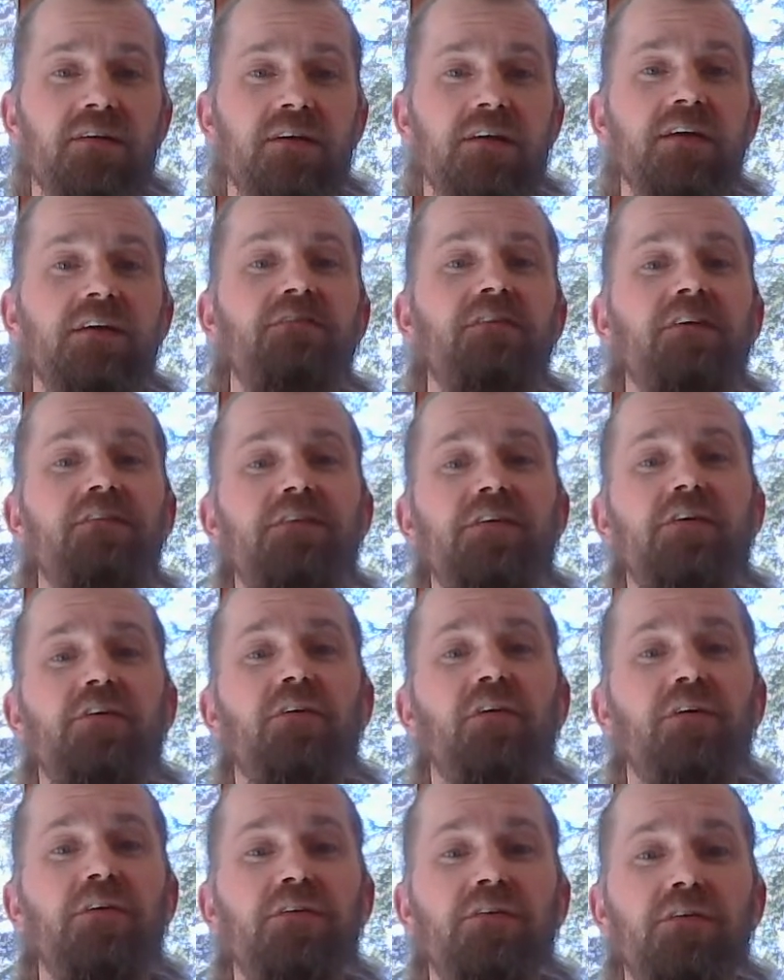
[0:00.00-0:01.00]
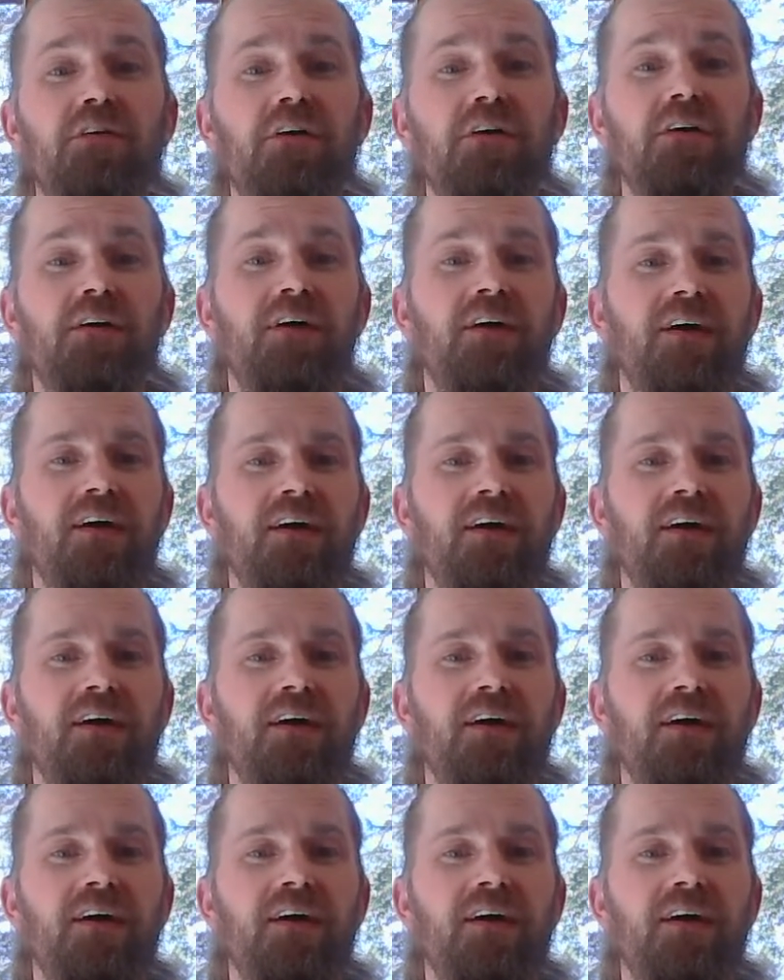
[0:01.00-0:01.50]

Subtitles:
Even if you can only do it,